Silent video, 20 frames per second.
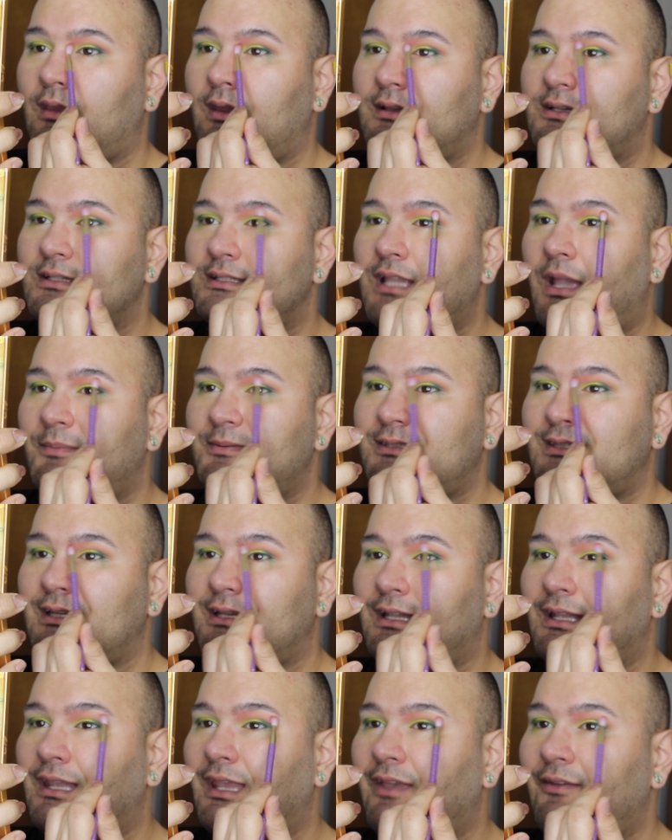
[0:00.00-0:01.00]
it just helps
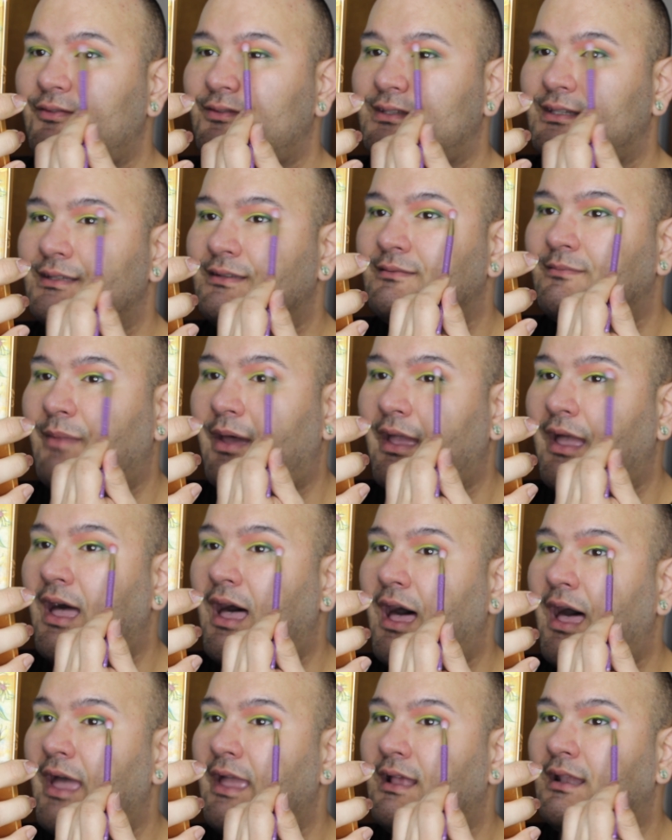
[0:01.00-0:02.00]
to lift my
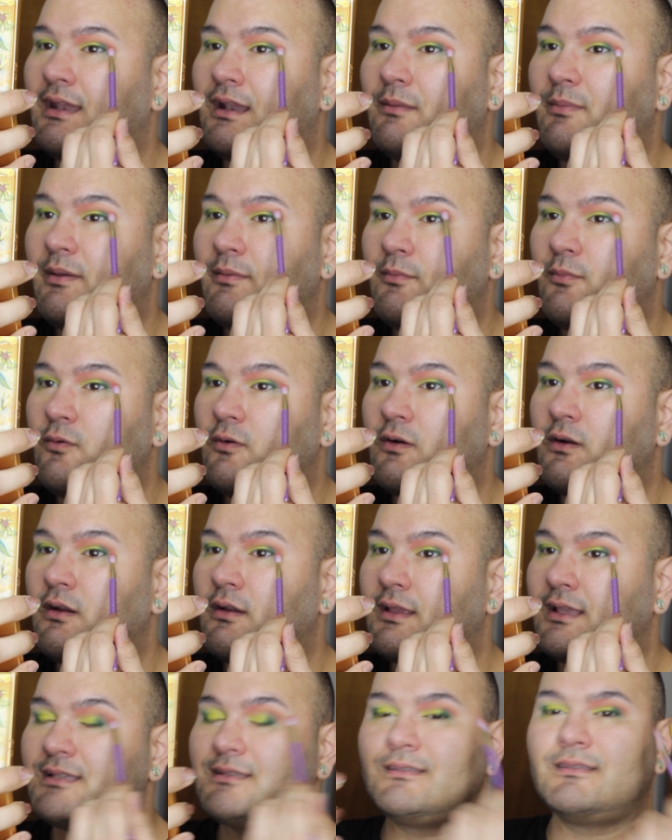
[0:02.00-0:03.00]
eye a little bit
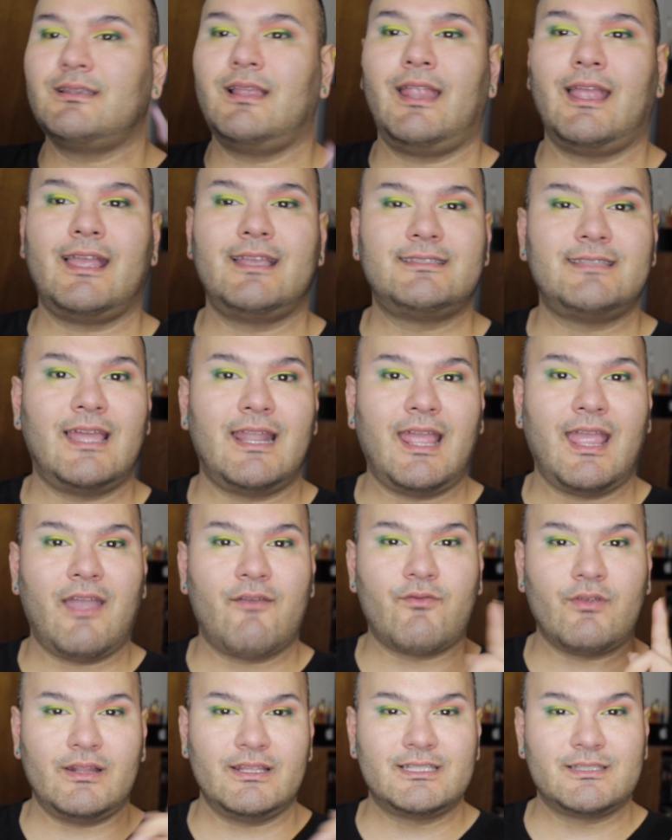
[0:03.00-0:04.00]
more, because like I said, I
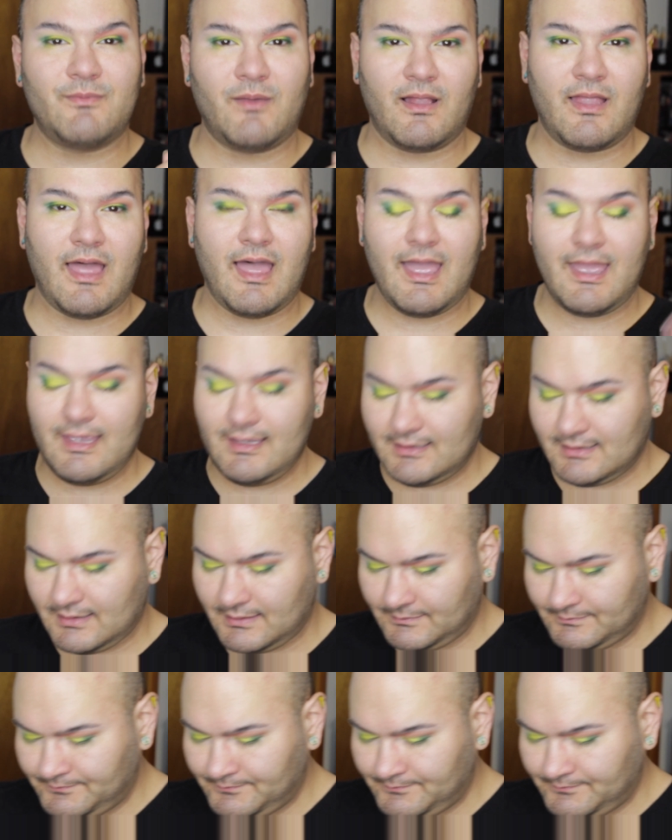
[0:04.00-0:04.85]
have really small eyes.